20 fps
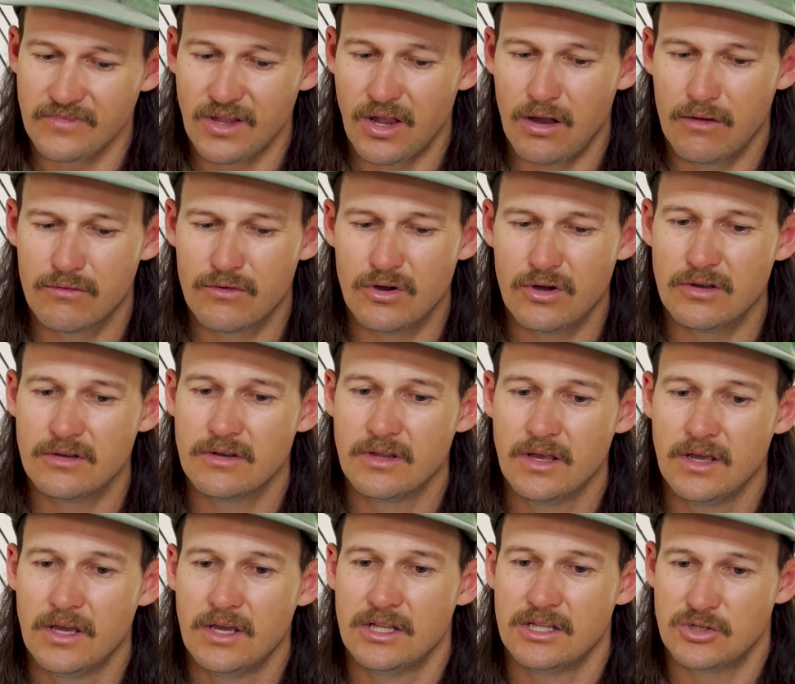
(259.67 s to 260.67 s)
I've got
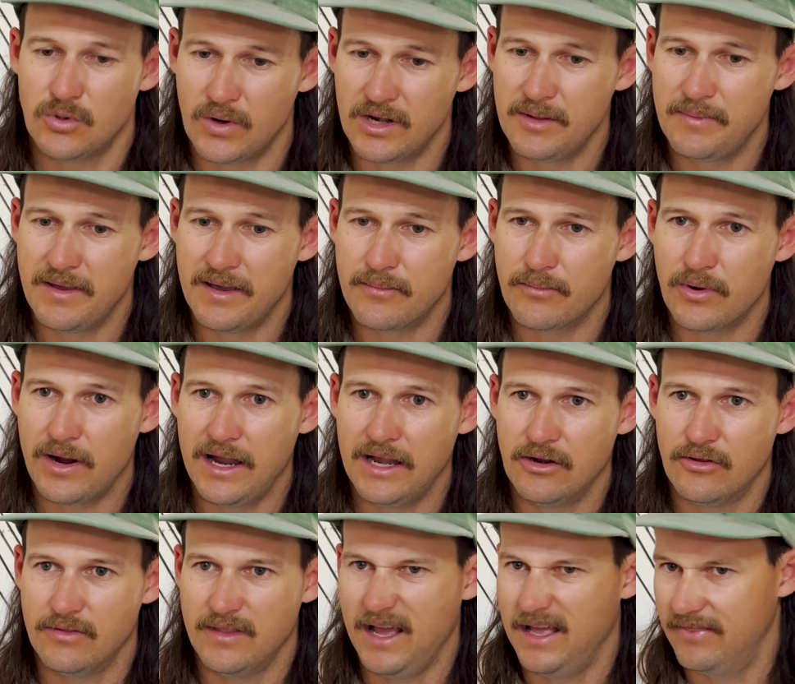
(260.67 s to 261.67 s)
20 pound braid
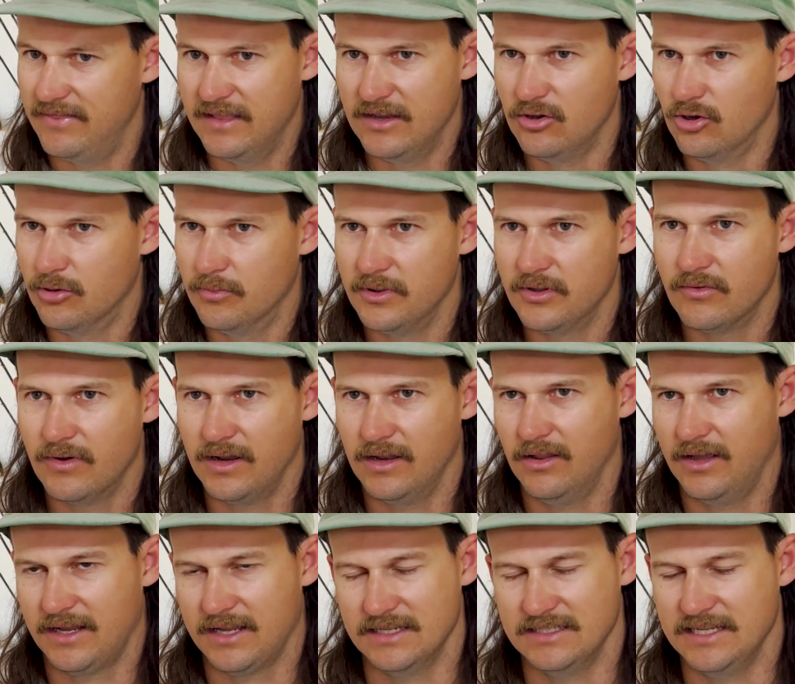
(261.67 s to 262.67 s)
on that, and then normally run
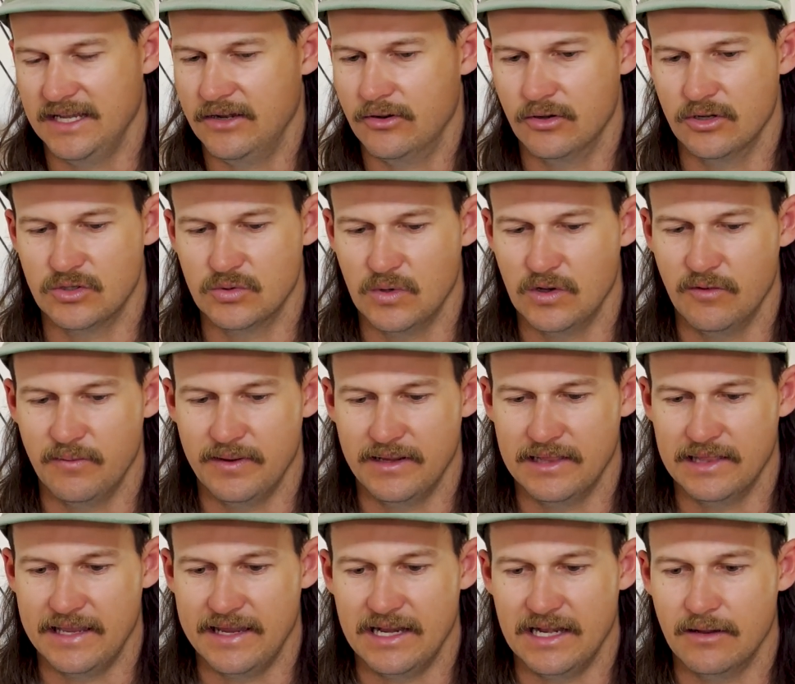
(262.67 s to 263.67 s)
like a 10 or a 12 pound
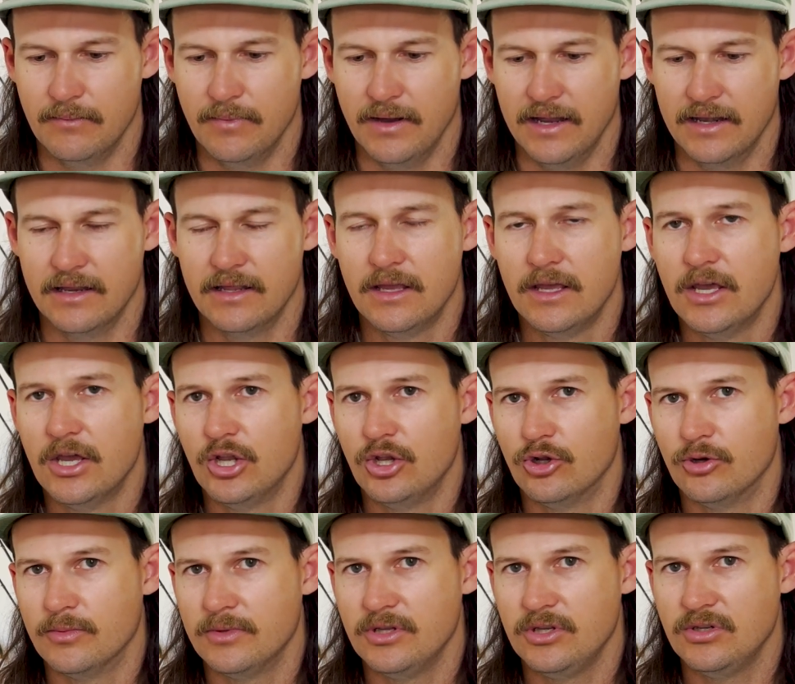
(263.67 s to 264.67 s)
leader, but
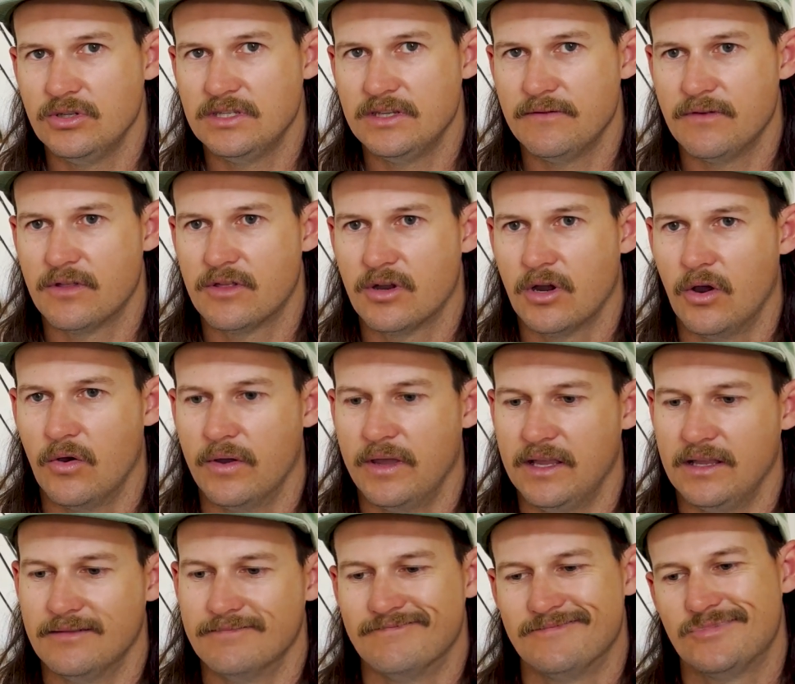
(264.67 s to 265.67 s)
normally use it for
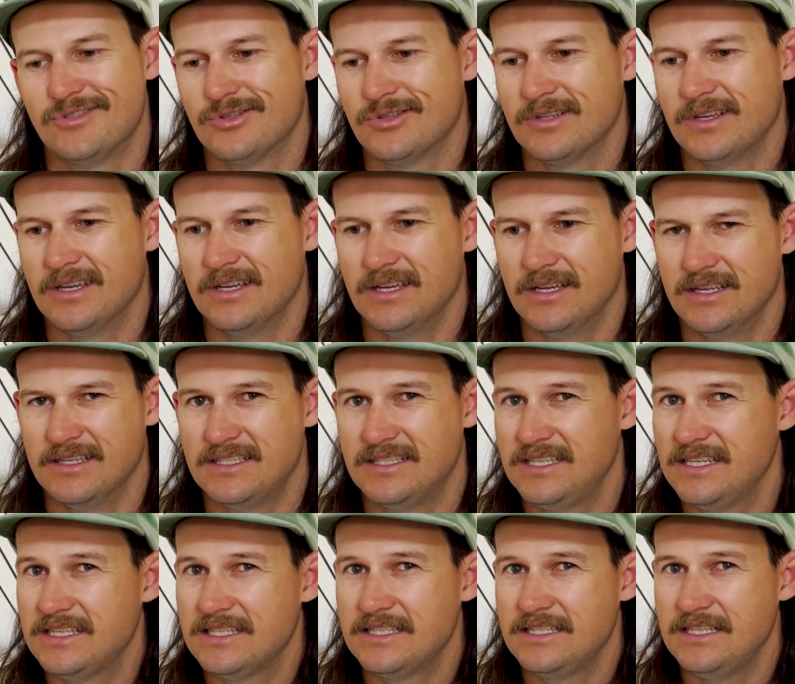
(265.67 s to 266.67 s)
throwing sort of
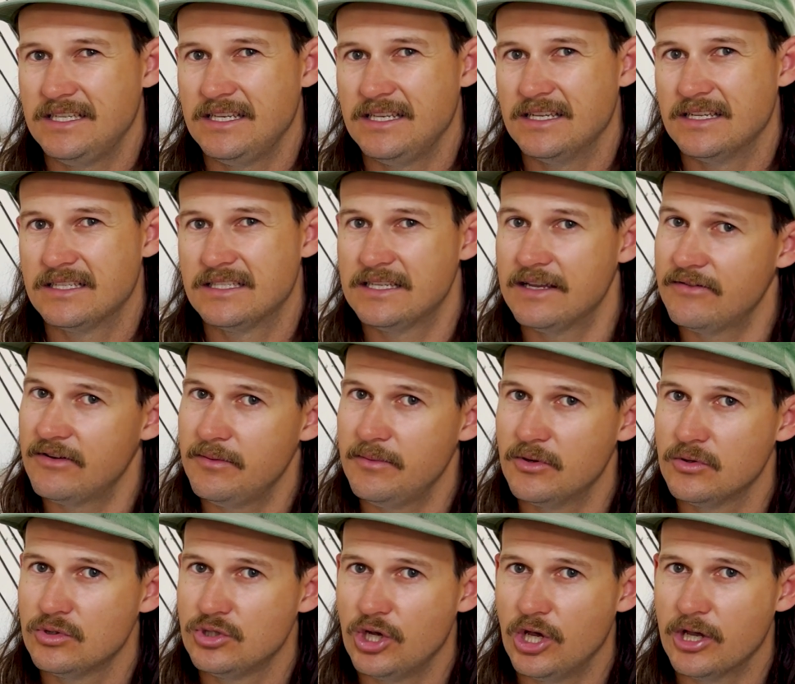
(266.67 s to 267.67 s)
60 to 70 mil
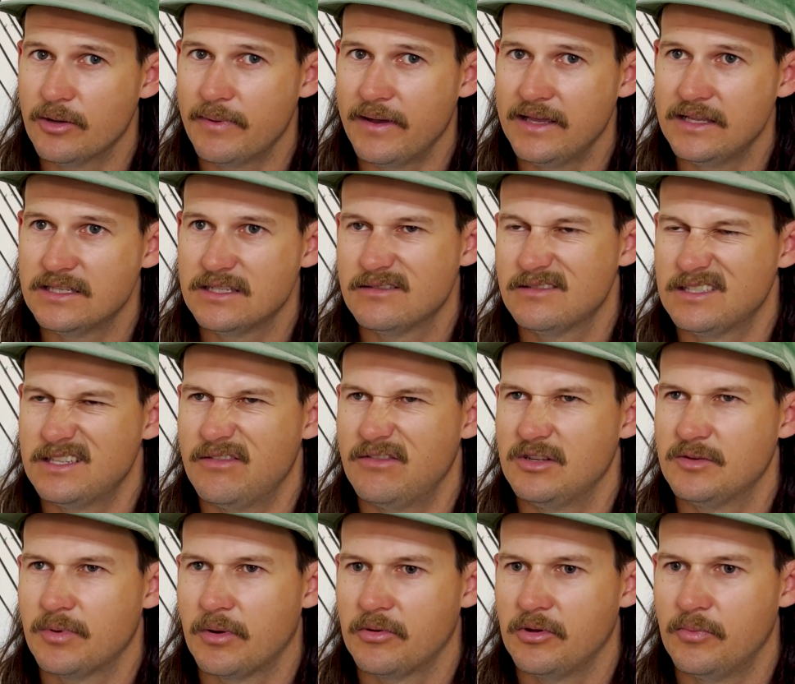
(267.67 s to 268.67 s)
jerk baits. 70 is
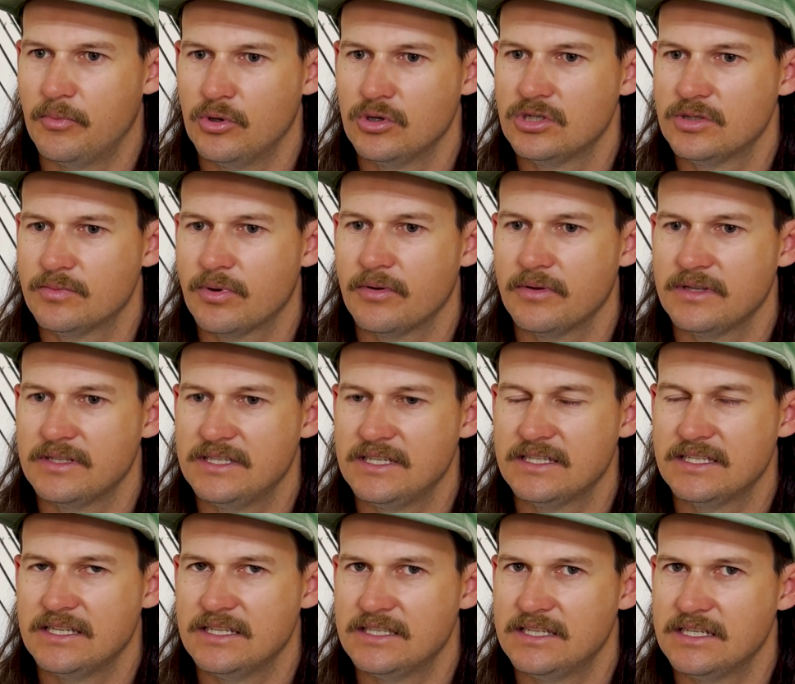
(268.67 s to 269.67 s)
probably a push, probably
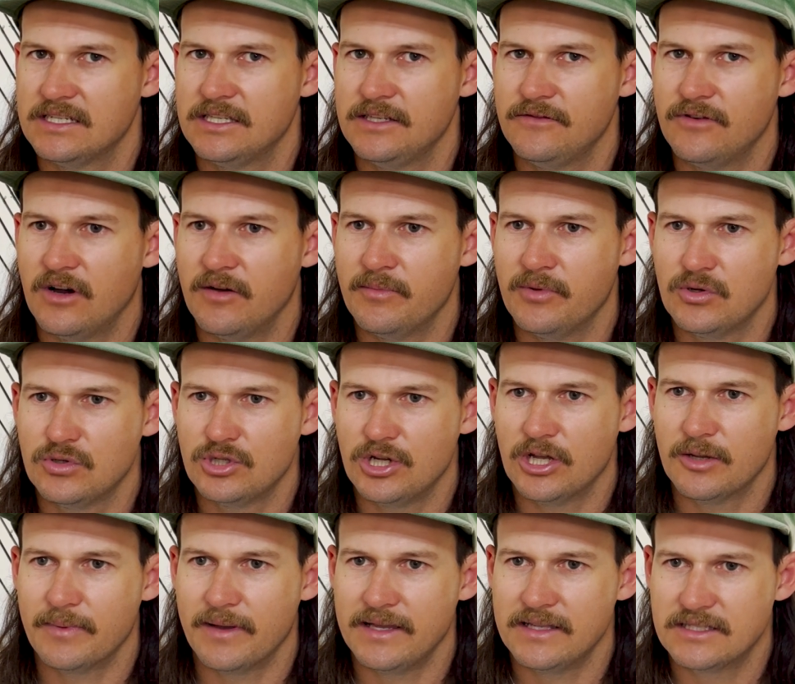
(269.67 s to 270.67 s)
60 to 65 mil
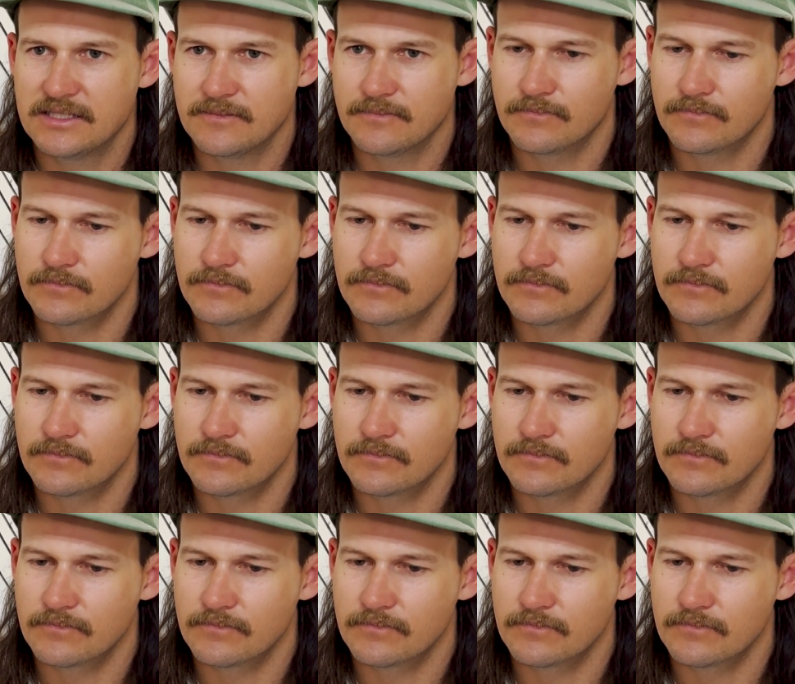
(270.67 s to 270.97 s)
jerk baits.